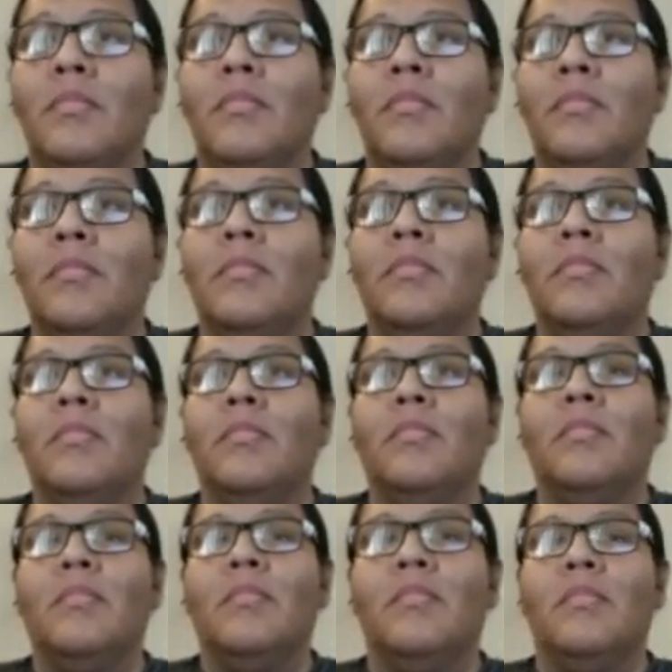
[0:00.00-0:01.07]

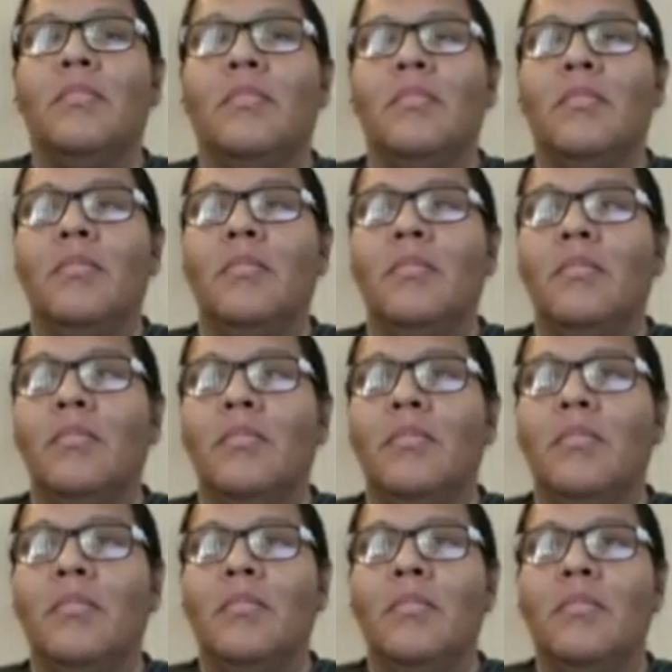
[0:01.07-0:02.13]

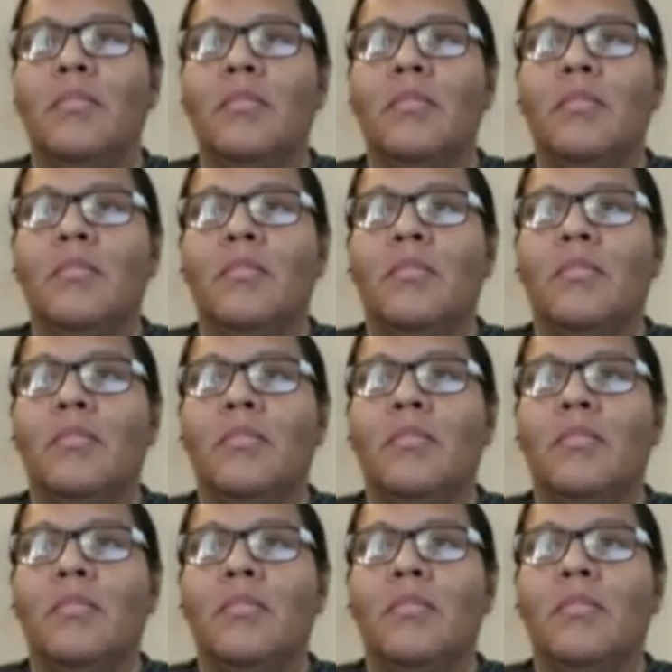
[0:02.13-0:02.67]
This person isn't speaking.